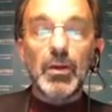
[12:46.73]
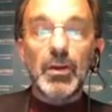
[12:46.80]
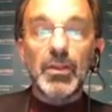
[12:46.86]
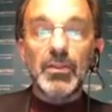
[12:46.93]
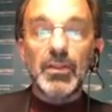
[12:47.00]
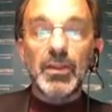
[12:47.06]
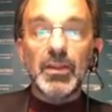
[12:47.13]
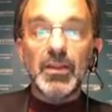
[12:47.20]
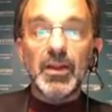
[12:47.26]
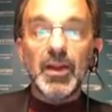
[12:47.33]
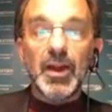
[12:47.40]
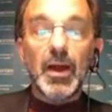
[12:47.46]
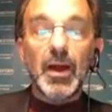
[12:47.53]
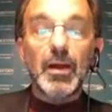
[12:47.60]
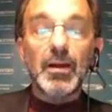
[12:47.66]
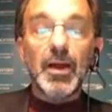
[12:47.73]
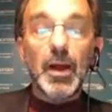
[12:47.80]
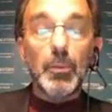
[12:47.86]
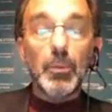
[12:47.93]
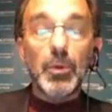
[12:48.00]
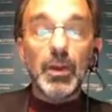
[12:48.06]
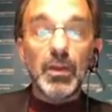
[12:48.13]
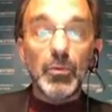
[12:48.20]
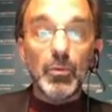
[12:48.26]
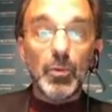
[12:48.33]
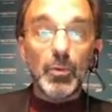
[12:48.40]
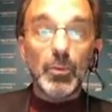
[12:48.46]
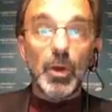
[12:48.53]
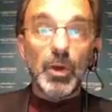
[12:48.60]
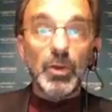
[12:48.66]
the operating
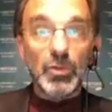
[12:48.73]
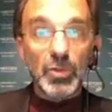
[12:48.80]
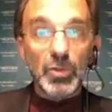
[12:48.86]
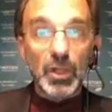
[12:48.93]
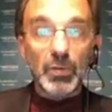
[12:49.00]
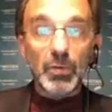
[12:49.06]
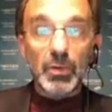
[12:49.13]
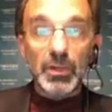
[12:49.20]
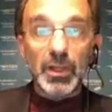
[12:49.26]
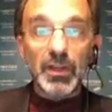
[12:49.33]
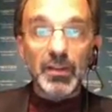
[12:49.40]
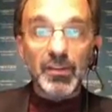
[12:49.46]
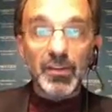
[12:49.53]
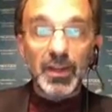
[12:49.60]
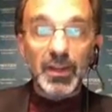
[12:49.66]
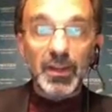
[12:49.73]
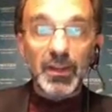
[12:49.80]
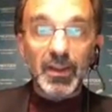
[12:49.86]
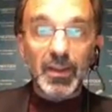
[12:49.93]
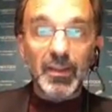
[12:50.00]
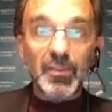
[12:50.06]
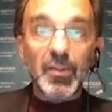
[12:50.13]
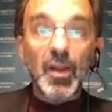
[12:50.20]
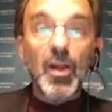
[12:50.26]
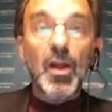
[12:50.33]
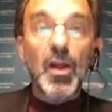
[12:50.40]
room on a general anesthetic case